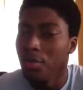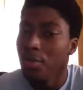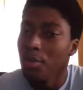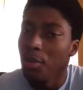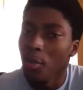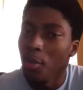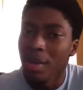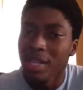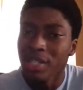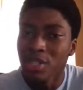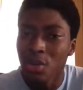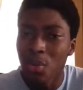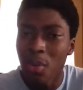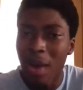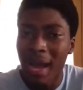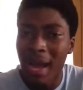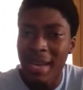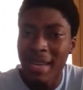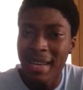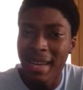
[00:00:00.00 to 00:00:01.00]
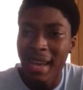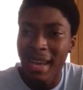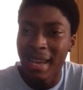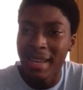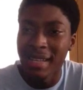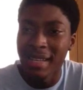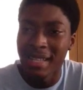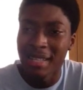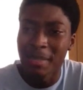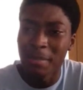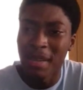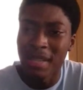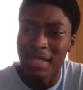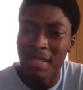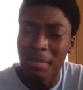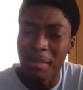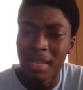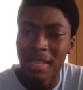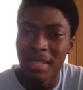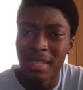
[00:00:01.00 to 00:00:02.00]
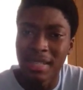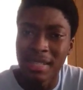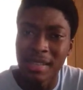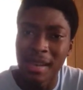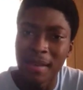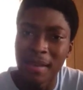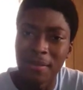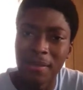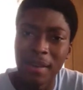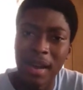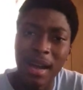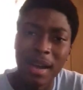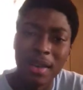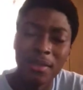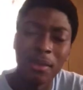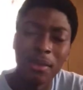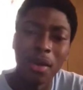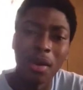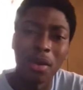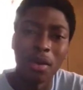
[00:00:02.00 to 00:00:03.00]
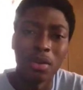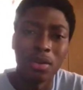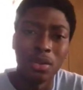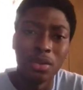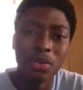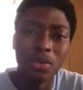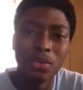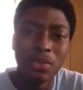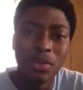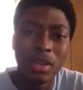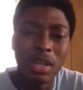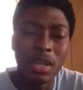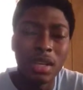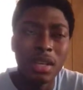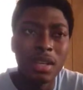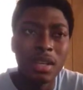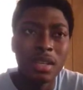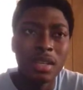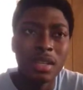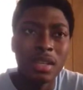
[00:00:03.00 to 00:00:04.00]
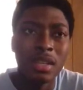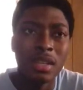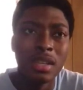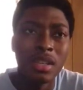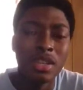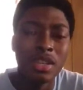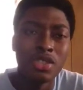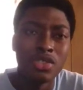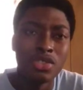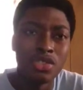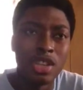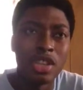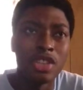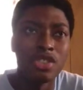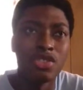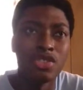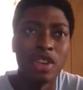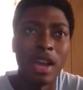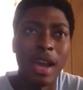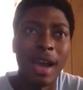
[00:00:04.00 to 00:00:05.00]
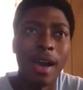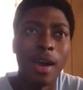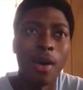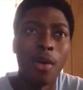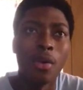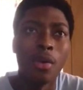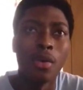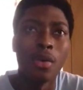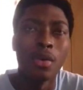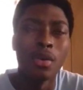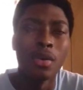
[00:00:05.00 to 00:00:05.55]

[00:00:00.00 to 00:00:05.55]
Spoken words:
ones who I expect to be in the top 5 are Luffy, Qin Chao,